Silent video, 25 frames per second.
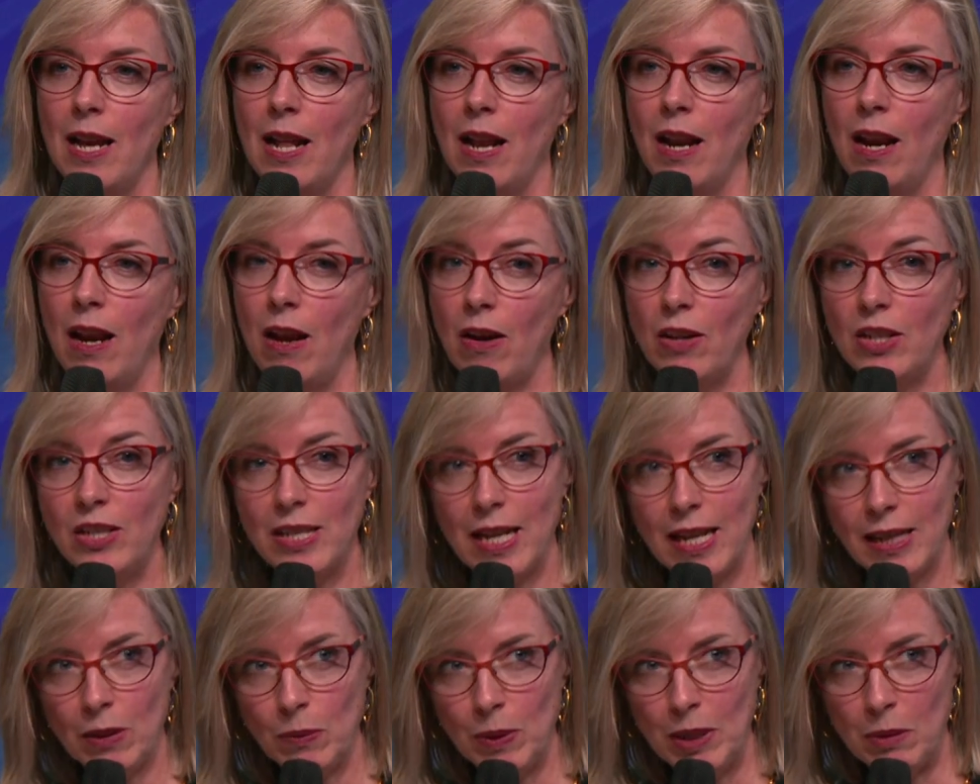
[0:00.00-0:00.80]
Large
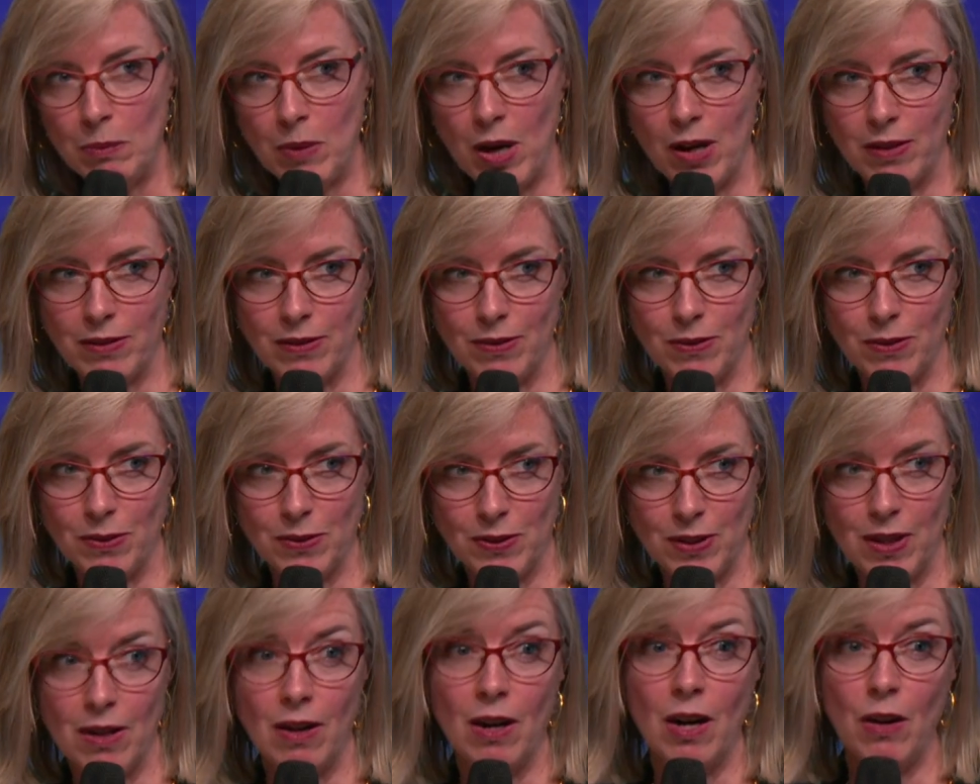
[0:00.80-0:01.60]
language
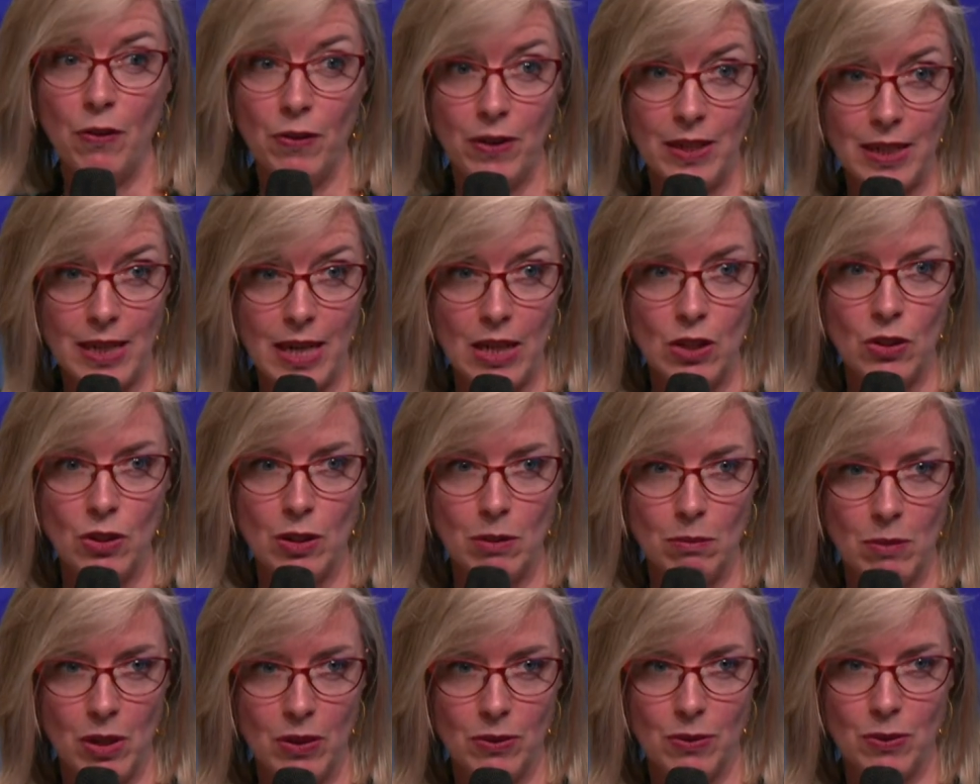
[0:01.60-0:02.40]
models are
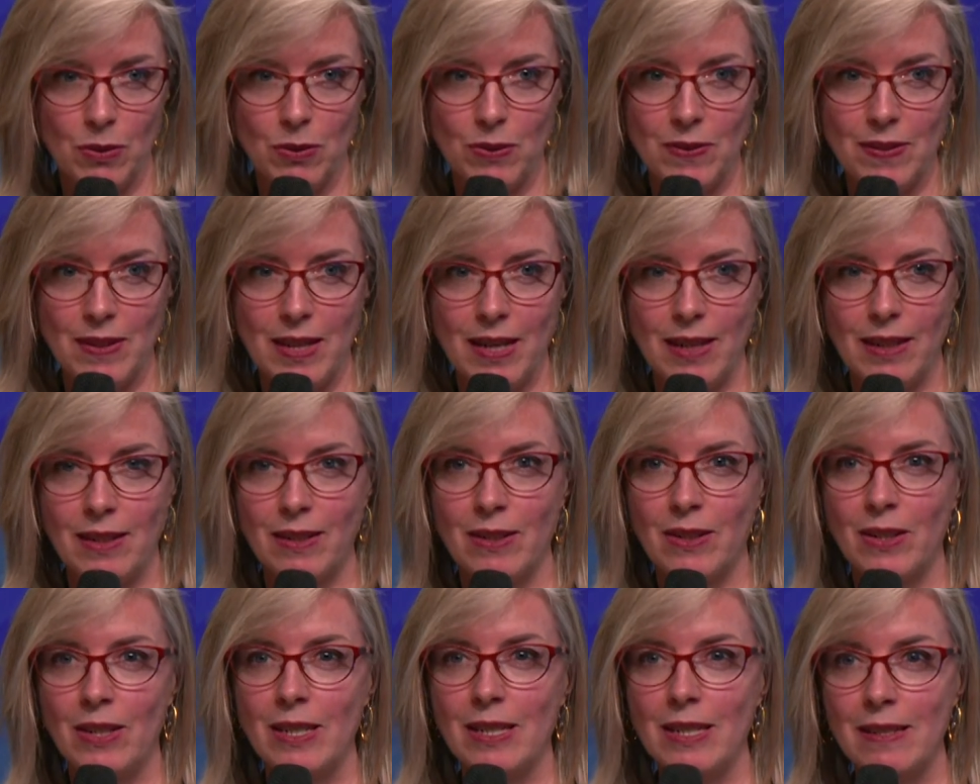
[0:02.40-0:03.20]
foundation models that
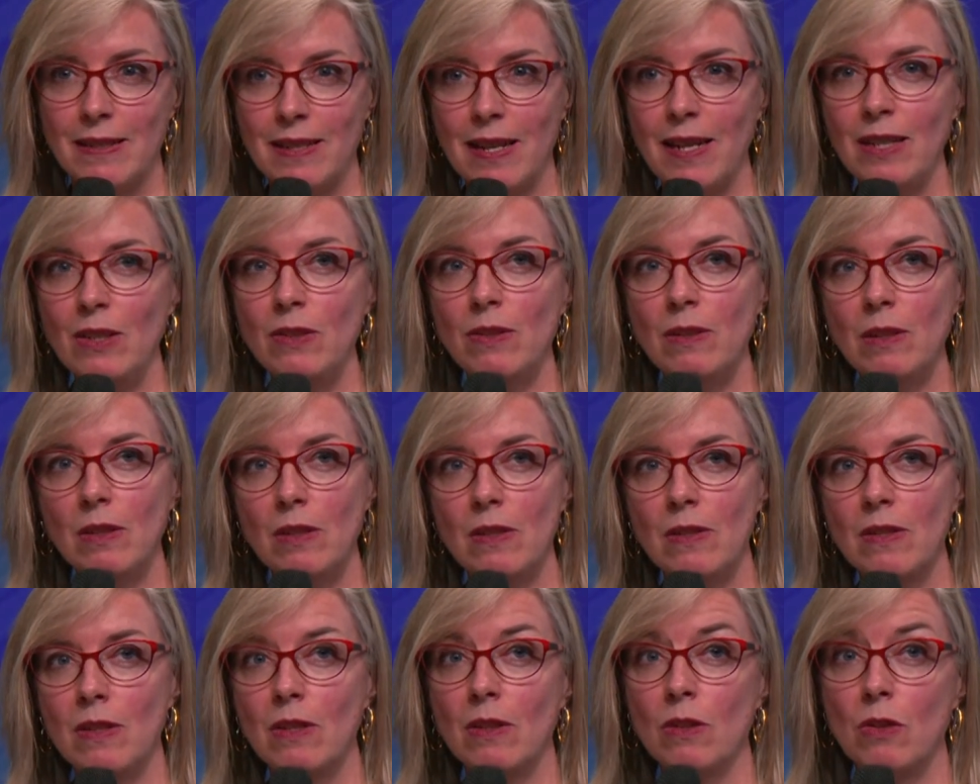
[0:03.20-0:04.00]
are designed to
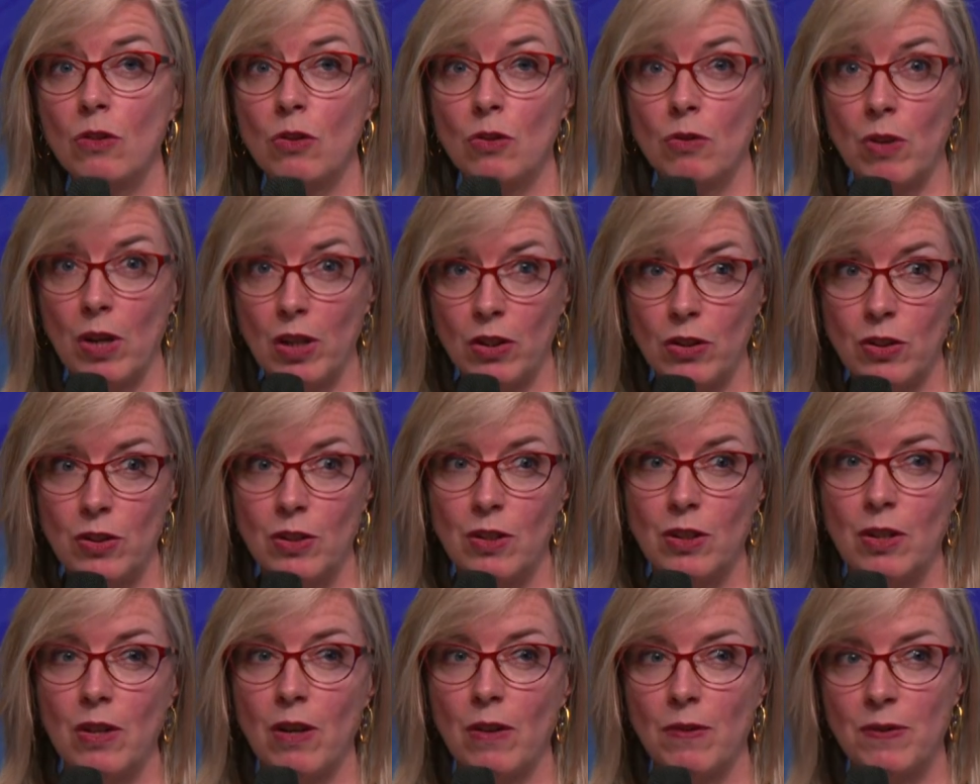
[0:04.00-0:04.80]
understand the
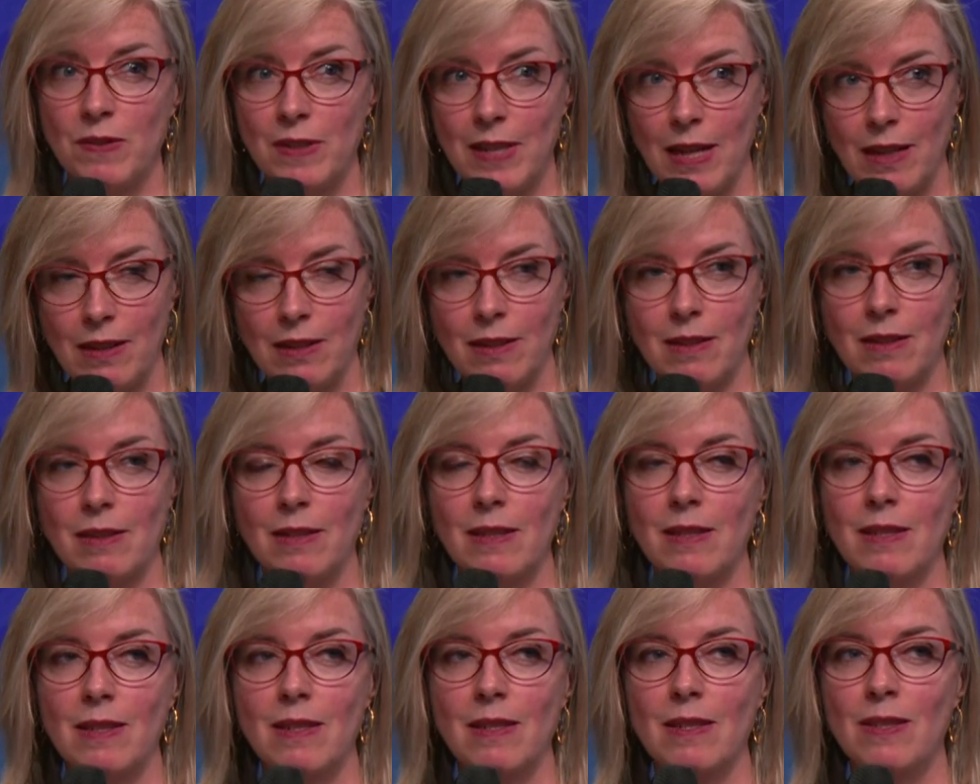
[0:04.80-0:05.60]
structure of
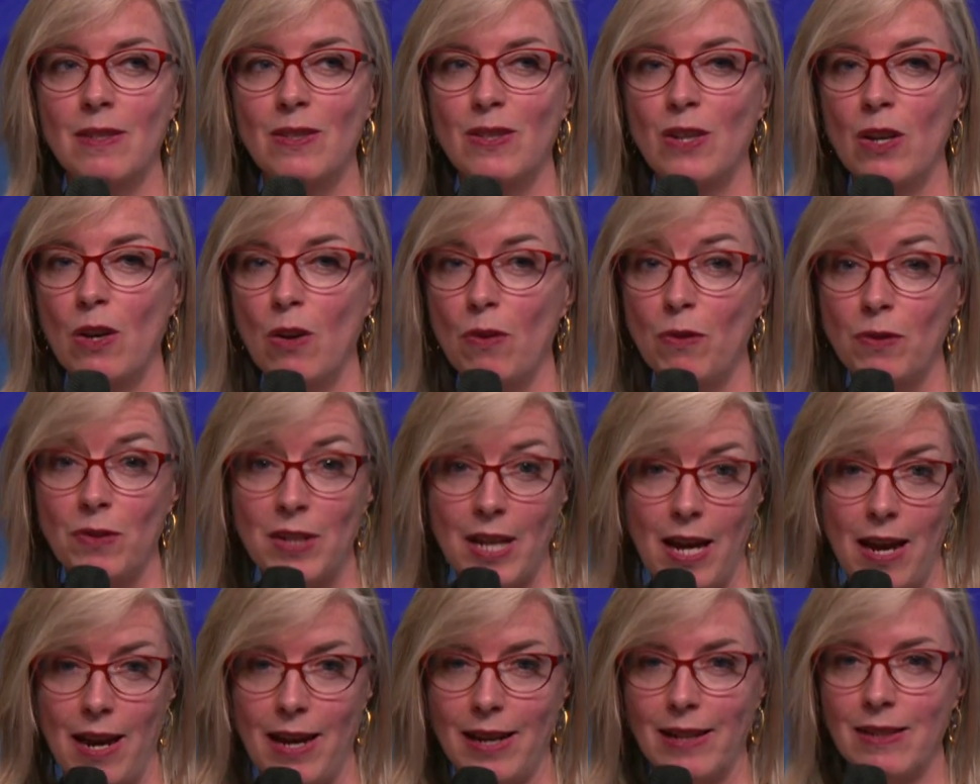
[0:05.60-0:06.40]
sentences, of
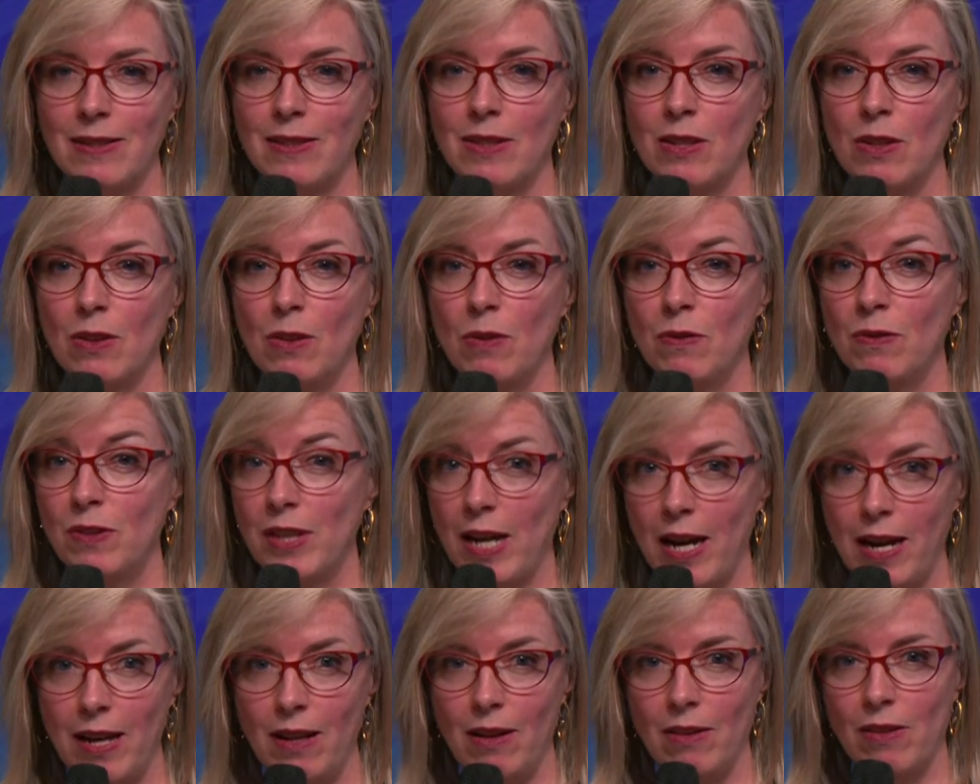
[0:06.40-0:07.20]
text, of
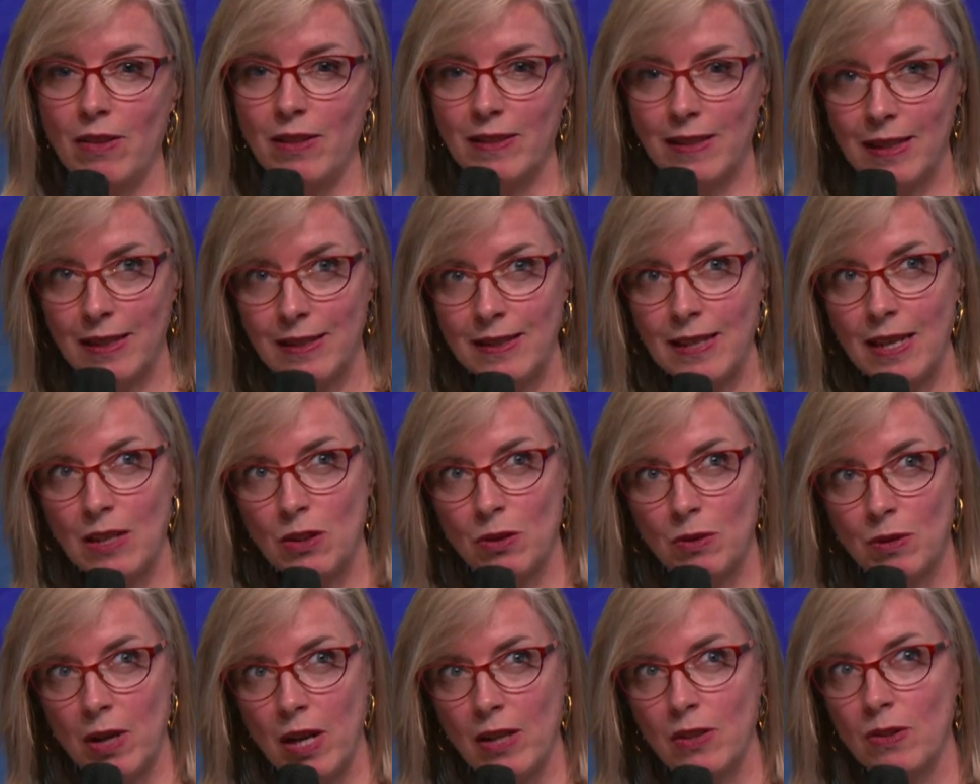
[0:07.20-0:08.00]
dialogues,
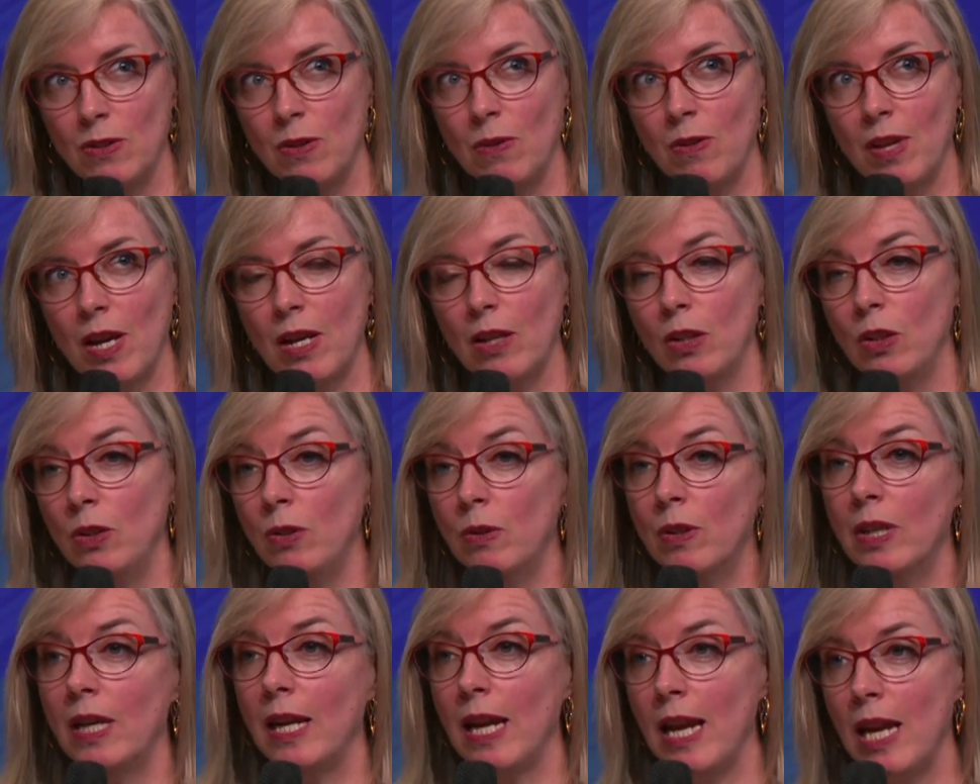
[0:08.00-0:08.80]
etc., so that you
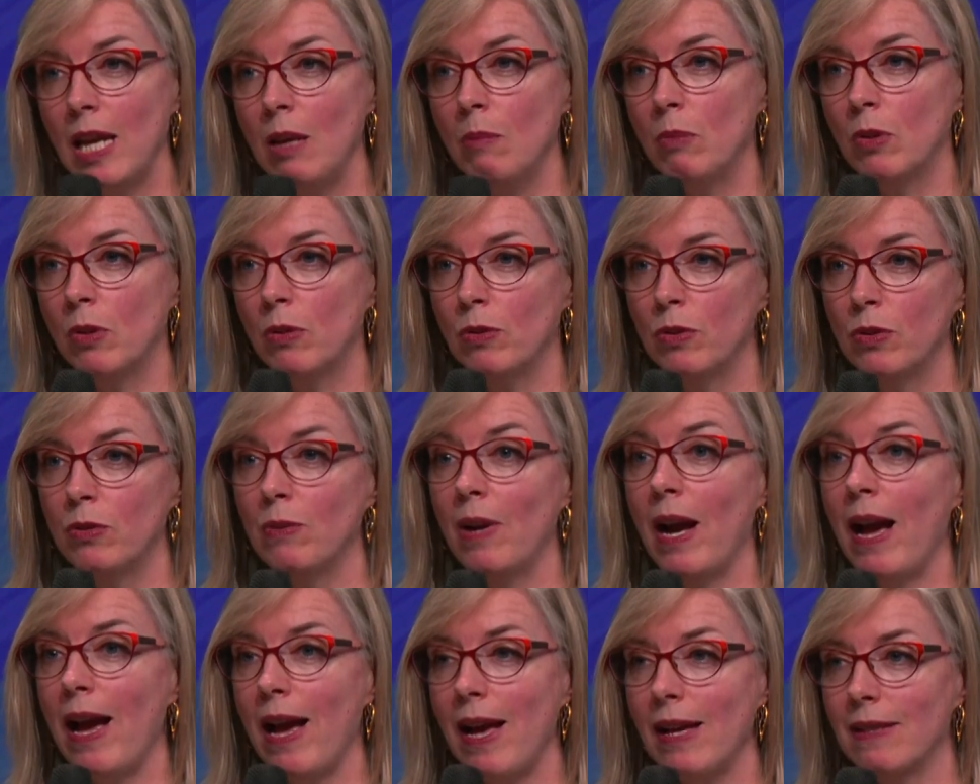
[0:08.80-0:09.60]
are able to
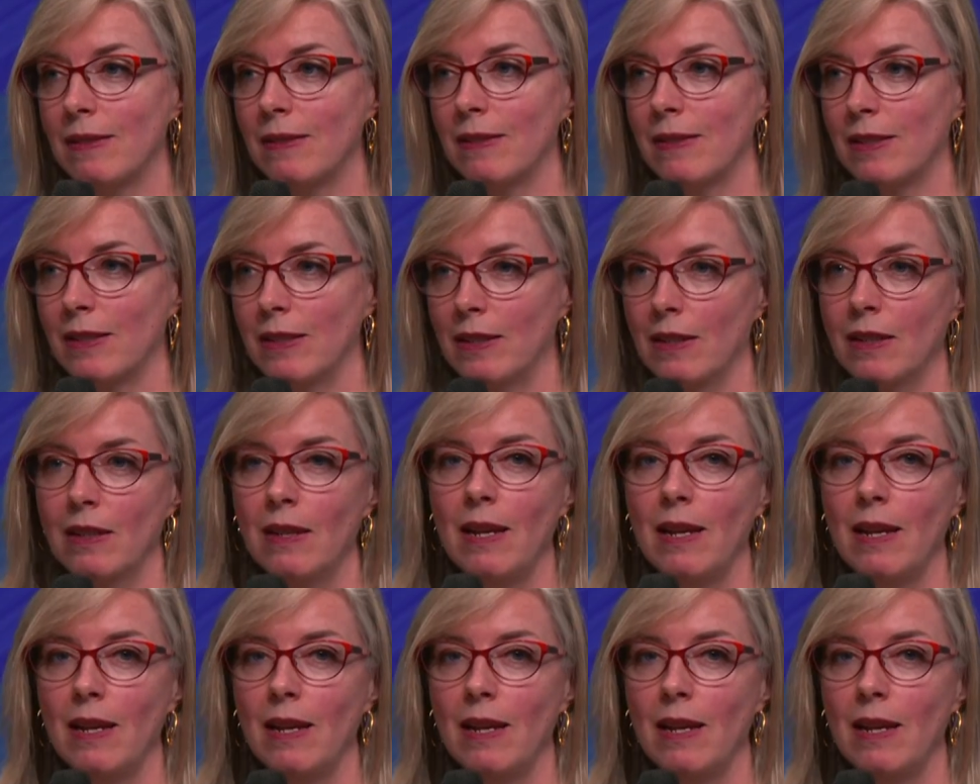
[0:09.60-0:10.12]
ask